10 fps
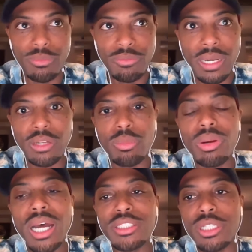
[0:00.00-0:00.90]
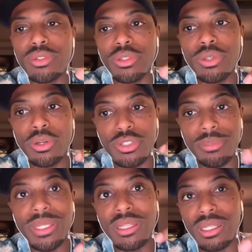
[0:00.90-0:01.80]
final project or
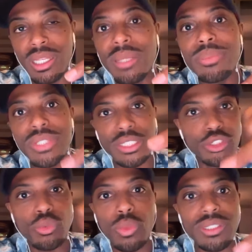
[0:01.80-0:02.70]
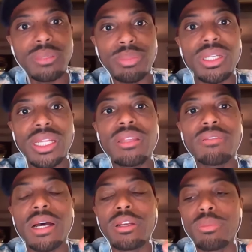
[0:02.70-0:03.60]
submit the clips that you want to put in the
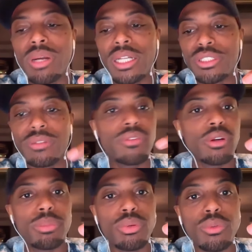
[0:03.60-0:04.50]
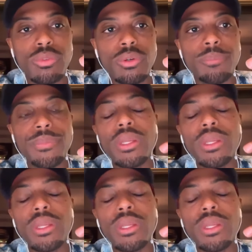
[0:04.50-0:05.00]
final project for approval?